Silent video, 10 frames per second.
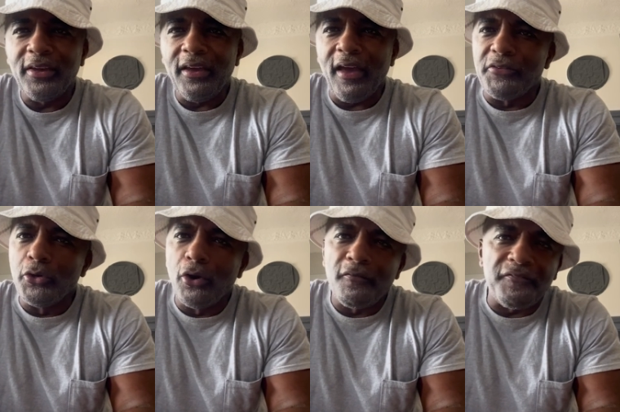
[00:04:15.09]
If you
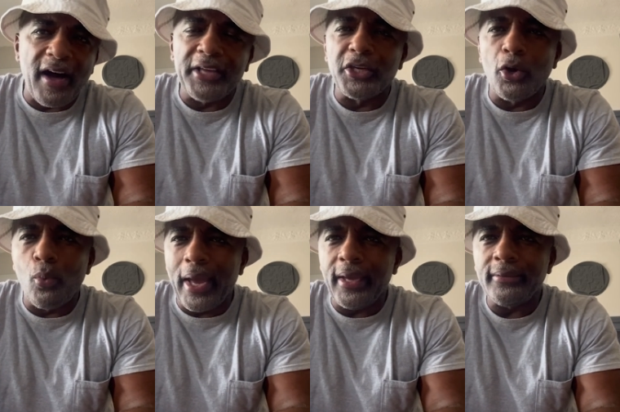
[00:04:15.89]
don't find your
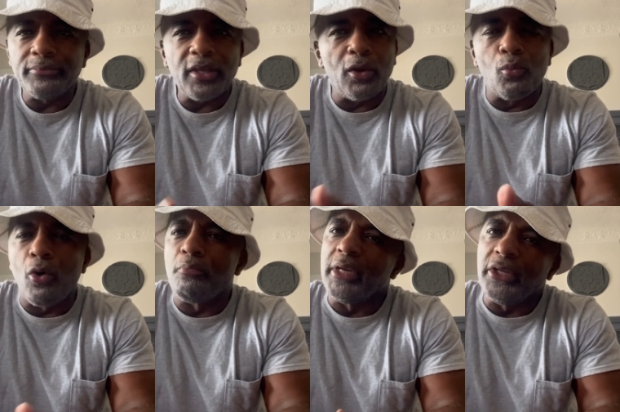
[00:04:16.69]
way, it
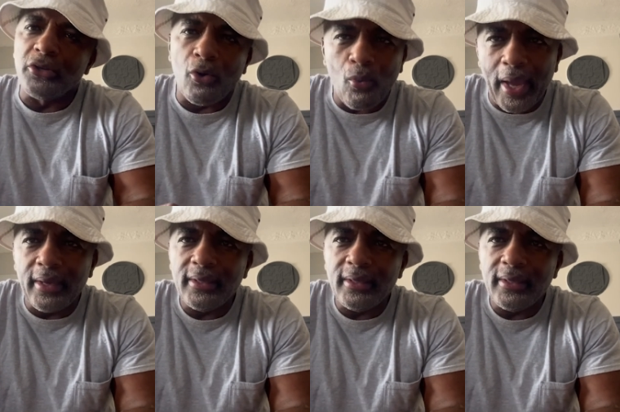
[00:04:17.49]
won't be no way.